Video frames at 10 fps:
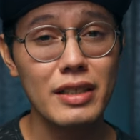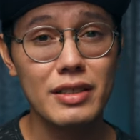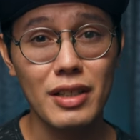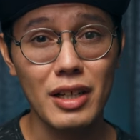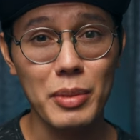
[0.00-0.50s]

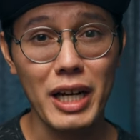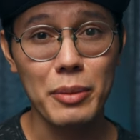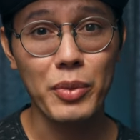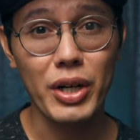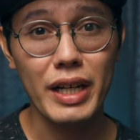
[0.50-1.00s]
It's not a
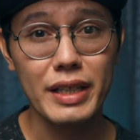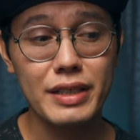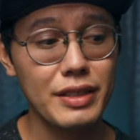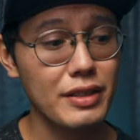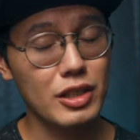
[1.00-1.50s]
bad
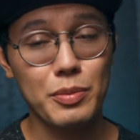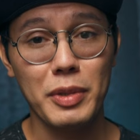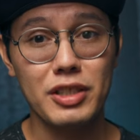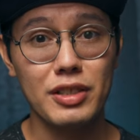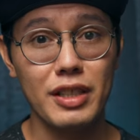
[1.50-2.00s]
price,
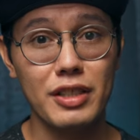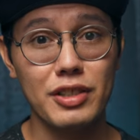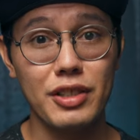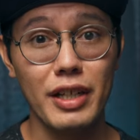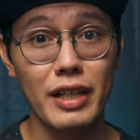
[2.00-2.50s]
especially
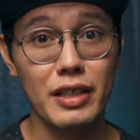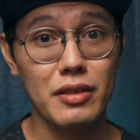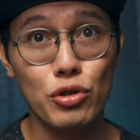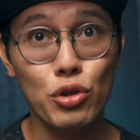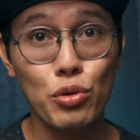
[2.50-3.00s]
because you're
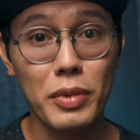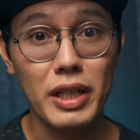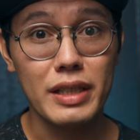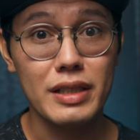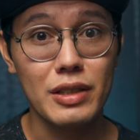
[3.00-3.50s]
getting two
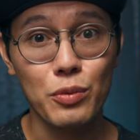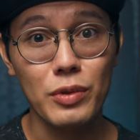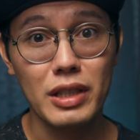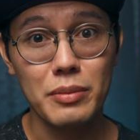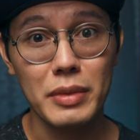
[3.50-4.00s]
mics in
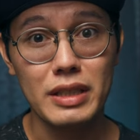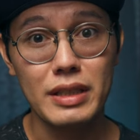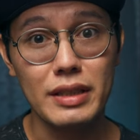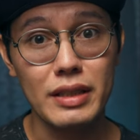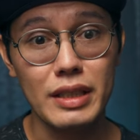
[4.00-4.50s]
one
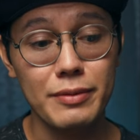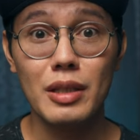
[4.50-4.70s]
basically.